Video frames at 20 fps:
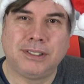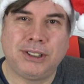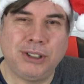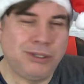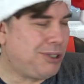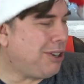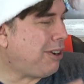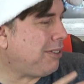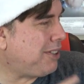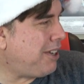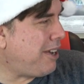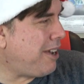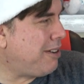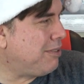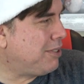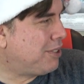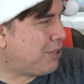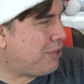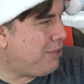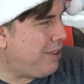So Doctor
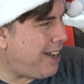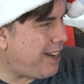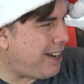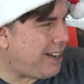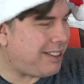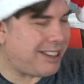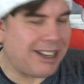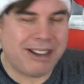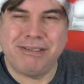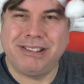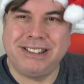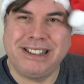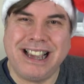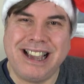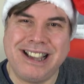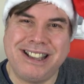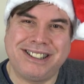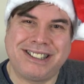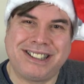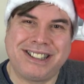Who's great at doing
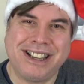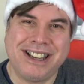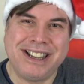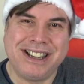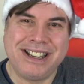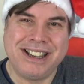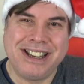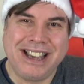these